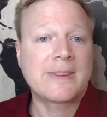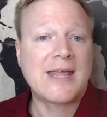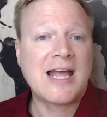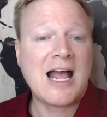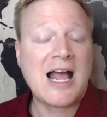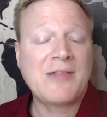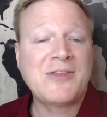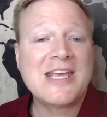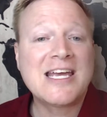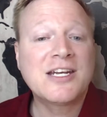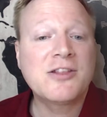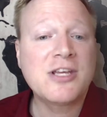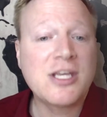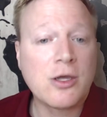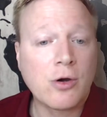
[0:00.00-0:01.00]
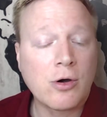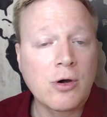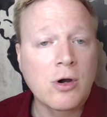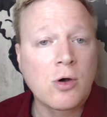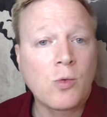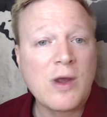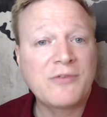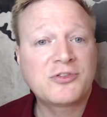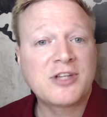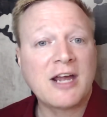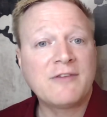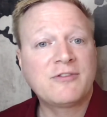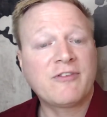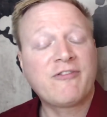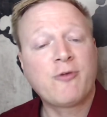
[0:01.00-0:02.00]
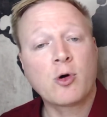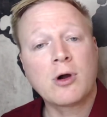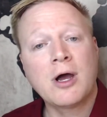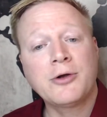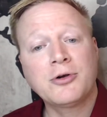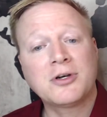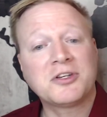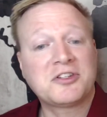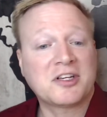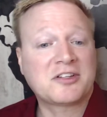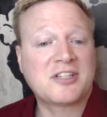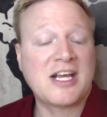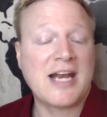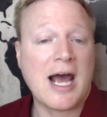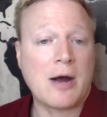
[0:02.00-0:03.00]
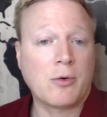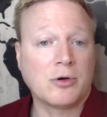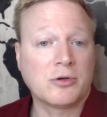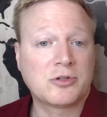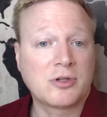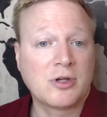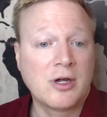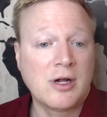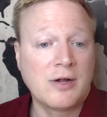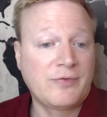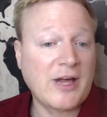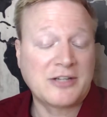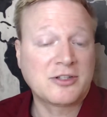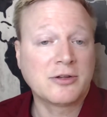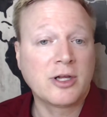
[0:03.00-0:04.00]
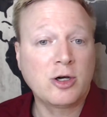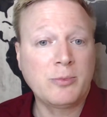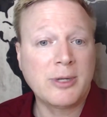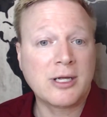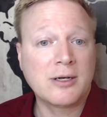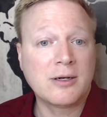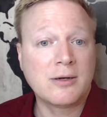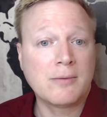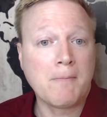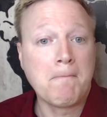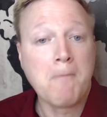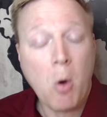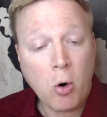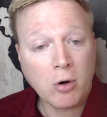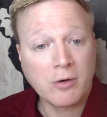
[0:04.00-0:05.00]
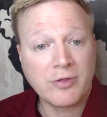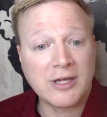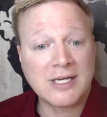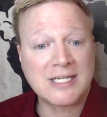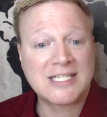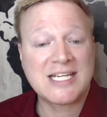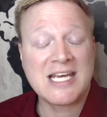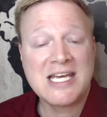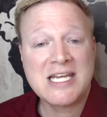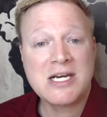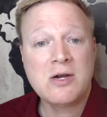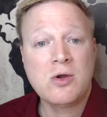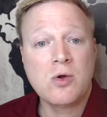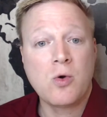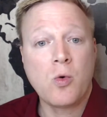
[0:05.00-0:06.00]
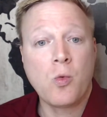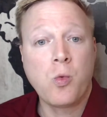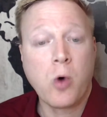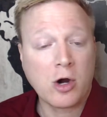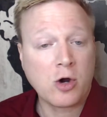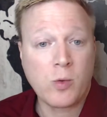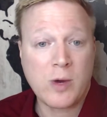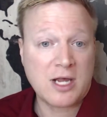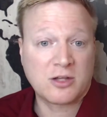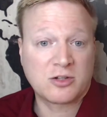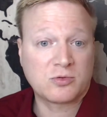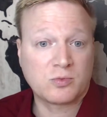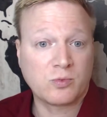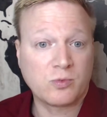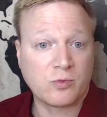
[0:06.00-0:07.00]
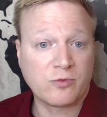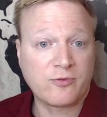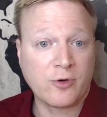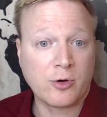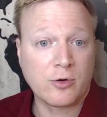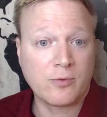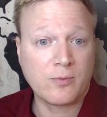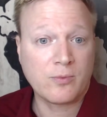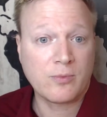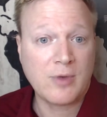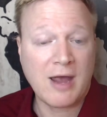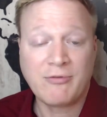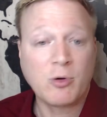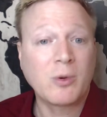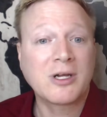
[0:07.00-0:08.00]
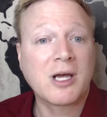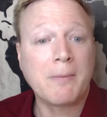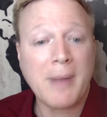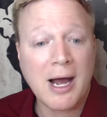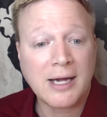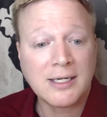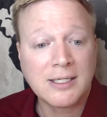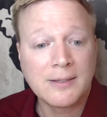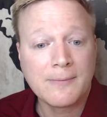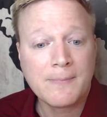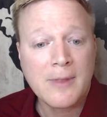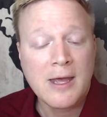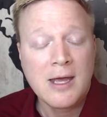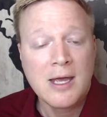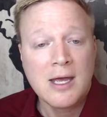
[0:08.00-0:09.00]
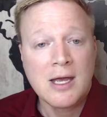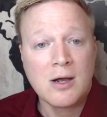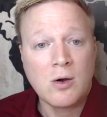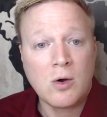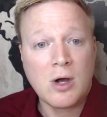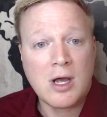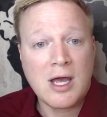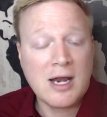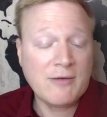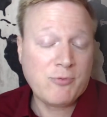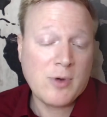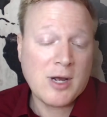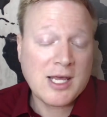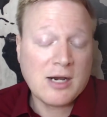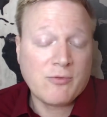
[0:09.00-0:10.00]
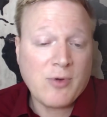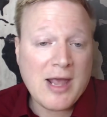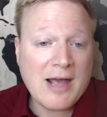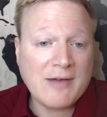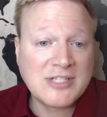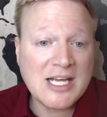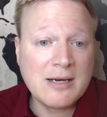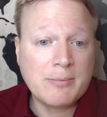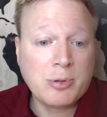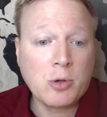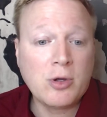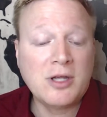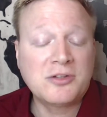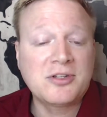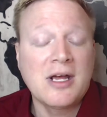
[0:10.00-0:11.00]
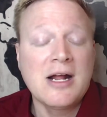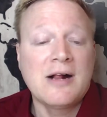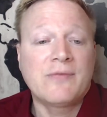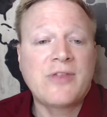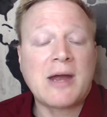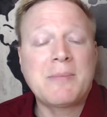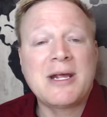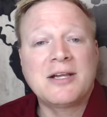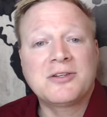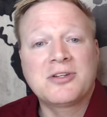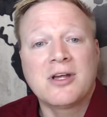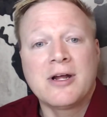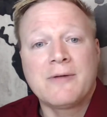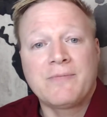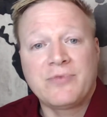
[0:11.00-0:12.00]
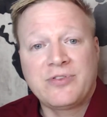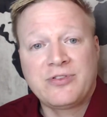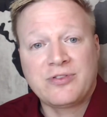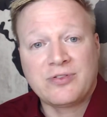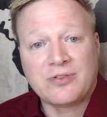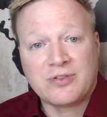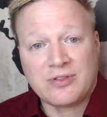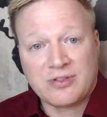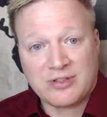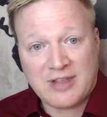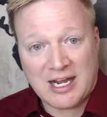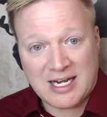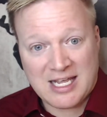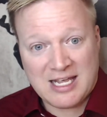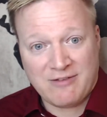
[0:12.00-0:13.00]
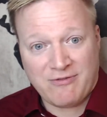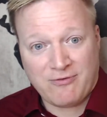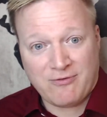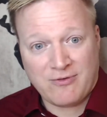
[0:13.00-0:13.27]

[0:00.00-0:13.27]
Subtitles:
At the end of the year, we've saved 416 hours. That's a little bit more than 10 work weeks for everyone combined. And if we have 10 employees, that means that if